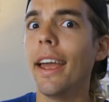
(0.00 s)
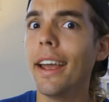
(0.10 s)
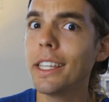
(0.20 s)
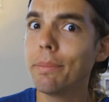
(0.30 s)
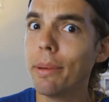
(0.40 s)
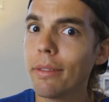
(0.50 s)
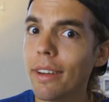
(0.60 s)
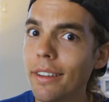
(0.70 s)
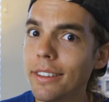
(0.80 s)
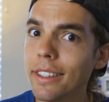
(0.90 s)
It's been
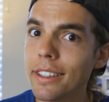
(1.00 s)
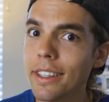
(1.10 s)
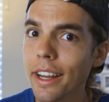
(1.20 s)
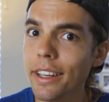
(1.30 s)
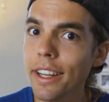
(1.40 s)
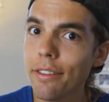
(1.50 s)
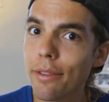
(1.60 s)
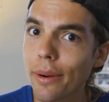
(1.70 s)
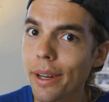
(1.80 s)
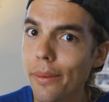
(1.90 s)
around since
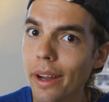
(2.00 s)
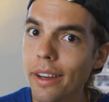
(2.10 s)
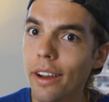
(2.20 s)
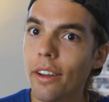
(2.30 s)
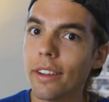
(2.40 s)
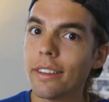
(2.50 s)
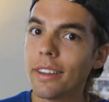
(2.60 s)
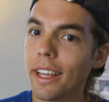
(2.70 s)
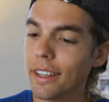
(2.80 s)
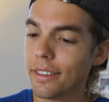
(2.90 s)
1941, y'all.
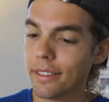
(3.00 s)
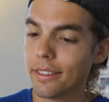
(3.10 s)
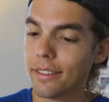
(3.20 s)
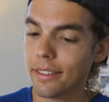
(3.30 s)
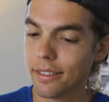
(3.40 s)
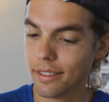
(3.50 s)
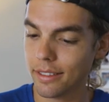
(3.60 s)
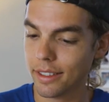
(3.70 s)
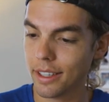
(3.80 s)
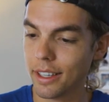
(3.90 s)
Like,
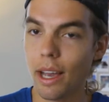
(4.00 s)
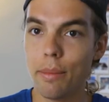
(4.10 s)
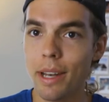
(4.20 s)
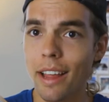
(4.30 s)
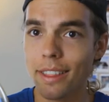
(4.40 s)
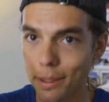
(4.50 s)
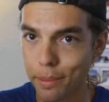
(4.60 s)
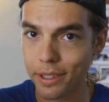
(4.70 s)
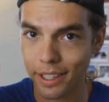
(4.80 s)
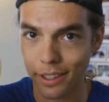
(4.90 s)
I mean, not this
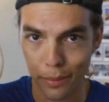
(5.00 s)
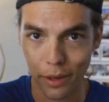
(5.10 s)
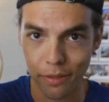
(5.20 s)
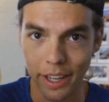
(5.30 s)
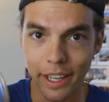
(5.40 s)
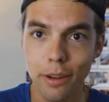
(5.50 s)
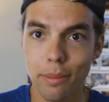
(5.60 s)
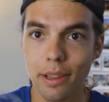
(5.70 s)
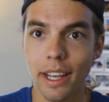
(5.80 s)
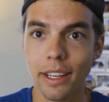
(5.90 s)
particular one right here,
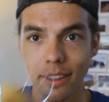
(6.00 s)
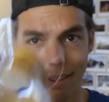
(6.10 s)
but like,